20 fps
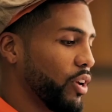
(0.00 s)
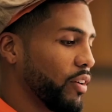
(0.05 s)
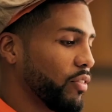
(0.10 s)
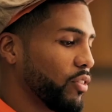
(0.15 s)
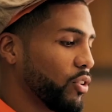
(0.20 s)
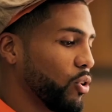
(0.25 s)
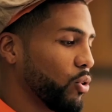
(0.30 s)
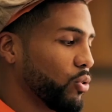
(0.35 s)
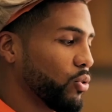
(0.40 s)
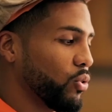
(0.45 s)
you have
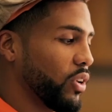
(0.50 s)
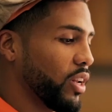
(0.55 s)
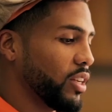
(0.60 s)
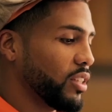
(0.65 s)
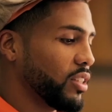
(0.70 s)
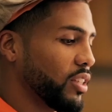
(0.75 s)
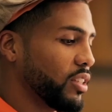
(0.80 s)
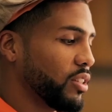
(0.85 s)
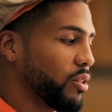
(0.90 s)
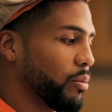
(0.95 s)
to go through that
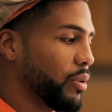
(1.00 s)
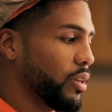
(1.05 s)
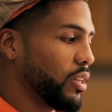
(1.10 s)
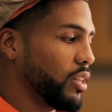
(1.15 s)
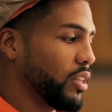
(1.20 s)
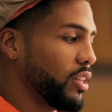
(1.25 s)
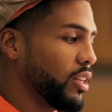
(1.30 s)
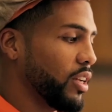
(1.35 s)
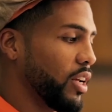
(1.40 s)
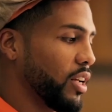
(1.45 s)
system,
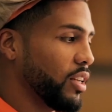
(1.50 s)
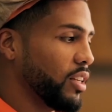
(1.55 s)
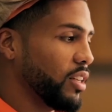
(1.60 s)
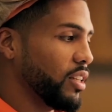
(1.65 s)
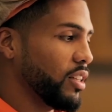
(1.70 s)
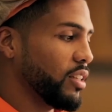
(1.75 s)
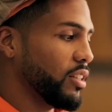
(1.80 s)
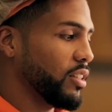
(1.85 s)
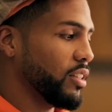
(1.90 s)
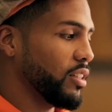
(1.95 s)
and,
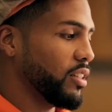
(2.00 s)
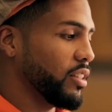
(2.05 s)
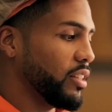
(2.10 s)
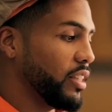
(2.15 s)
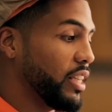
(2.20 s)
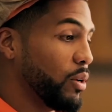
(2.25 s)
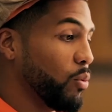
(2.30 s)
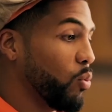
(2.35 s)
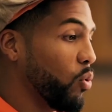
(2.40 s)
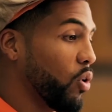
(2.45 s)
and
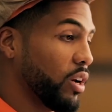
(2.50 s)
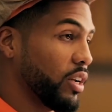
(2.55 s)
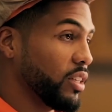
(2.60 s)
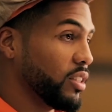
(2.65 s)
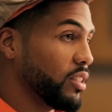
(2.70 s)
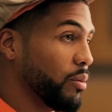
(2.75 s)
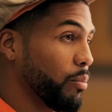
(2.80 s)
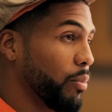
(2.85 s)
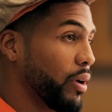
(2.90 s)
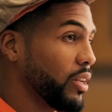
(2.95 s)
D one
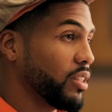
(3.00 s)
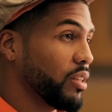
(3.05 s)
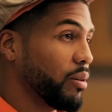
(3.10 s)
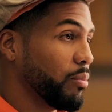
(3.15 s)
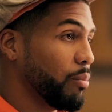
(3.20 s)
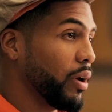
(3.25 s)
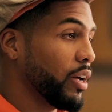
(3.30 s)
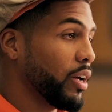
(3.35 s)
is the best of the